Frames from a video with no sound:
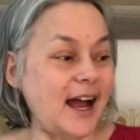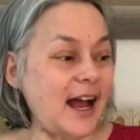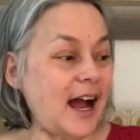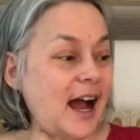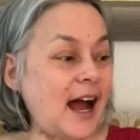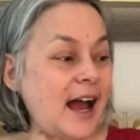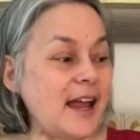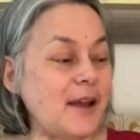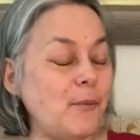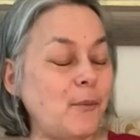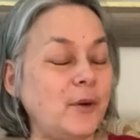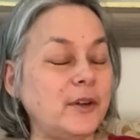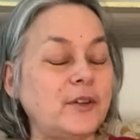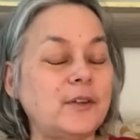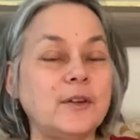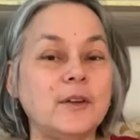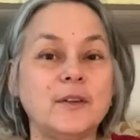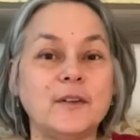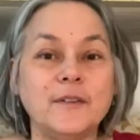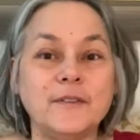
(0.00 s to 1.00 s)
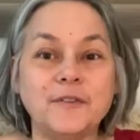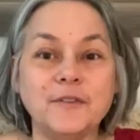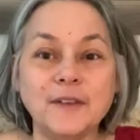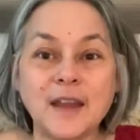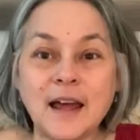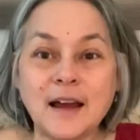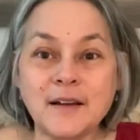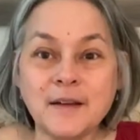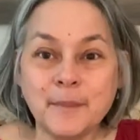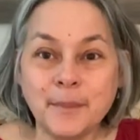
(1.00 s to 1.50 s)
I was
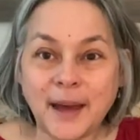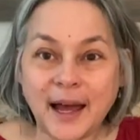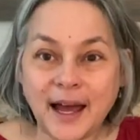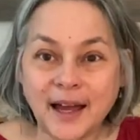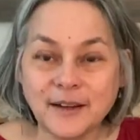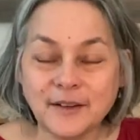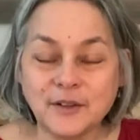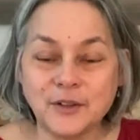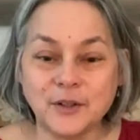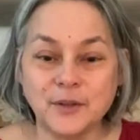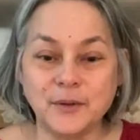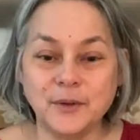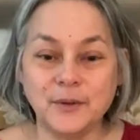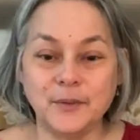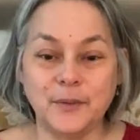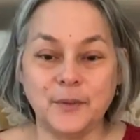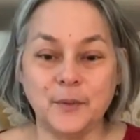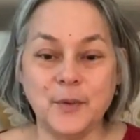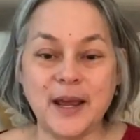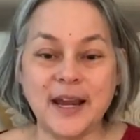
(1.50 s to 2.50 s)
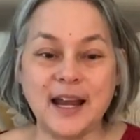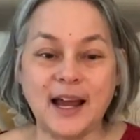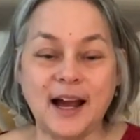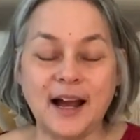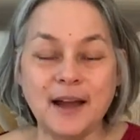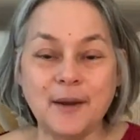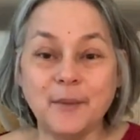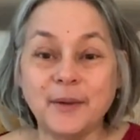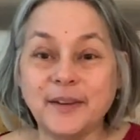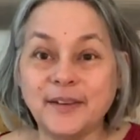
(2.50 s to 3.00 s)
flung back to when
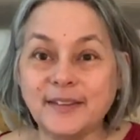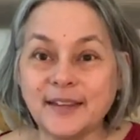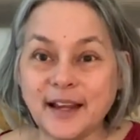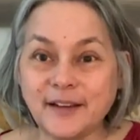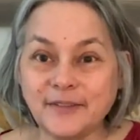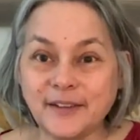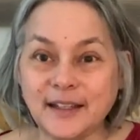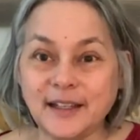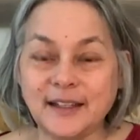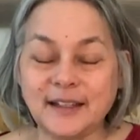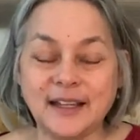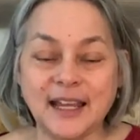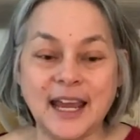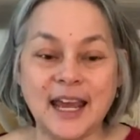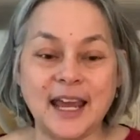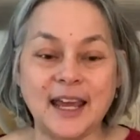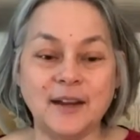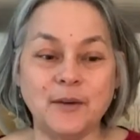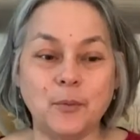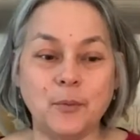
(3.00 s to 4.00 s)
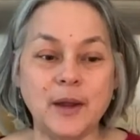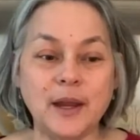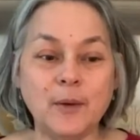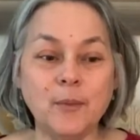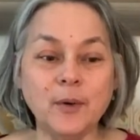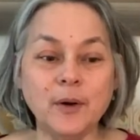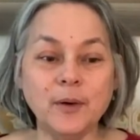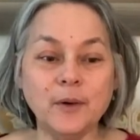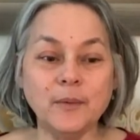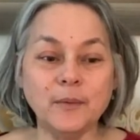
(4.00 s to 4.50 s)
I was 7, and we
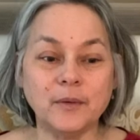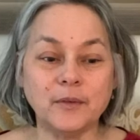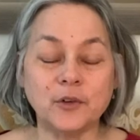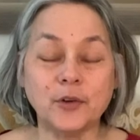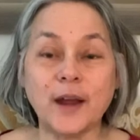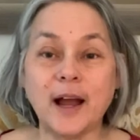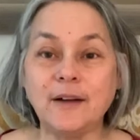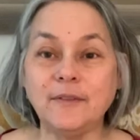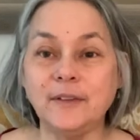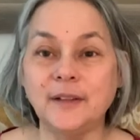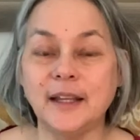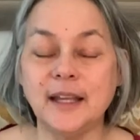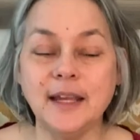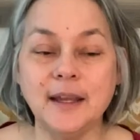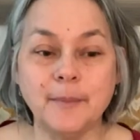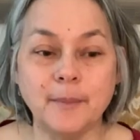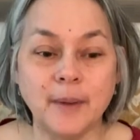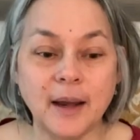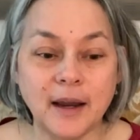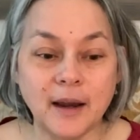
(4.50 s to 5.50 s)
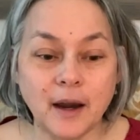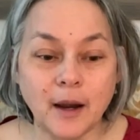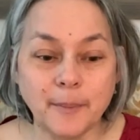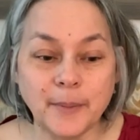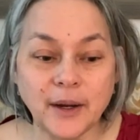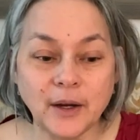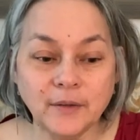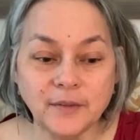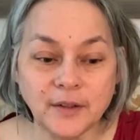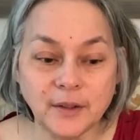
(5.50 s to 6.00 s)
were traveling. Our
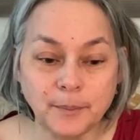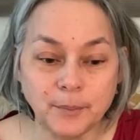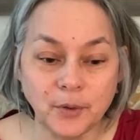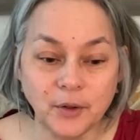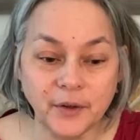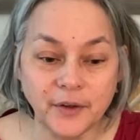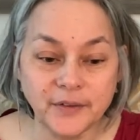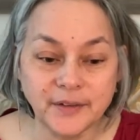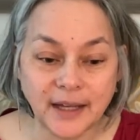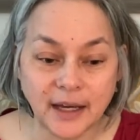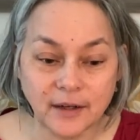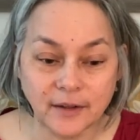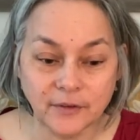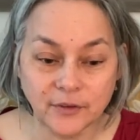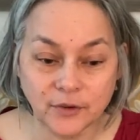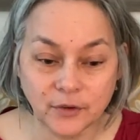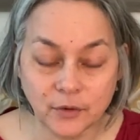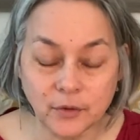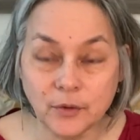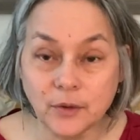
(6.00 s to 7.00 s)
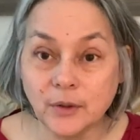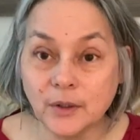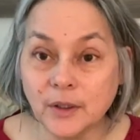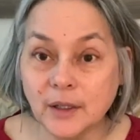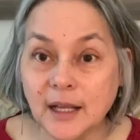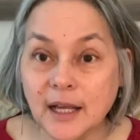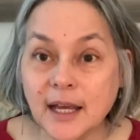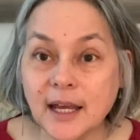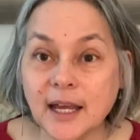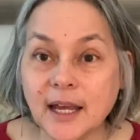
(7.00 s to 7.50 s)
parents had pulled us out of
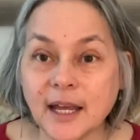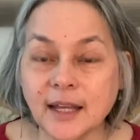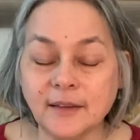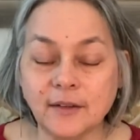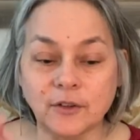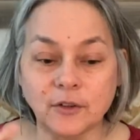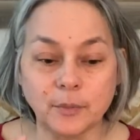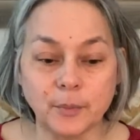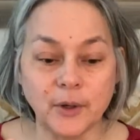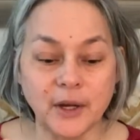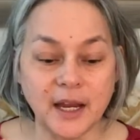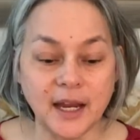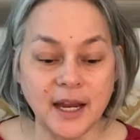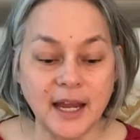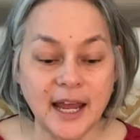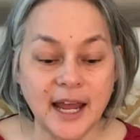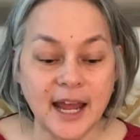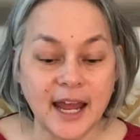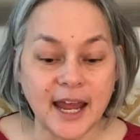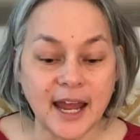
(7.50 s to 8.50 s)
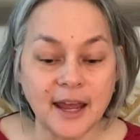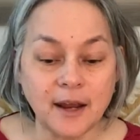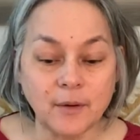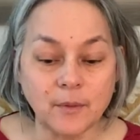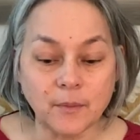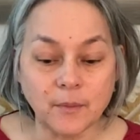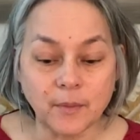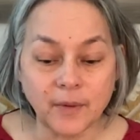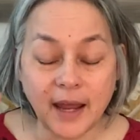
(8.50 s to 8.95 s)
school in the spring and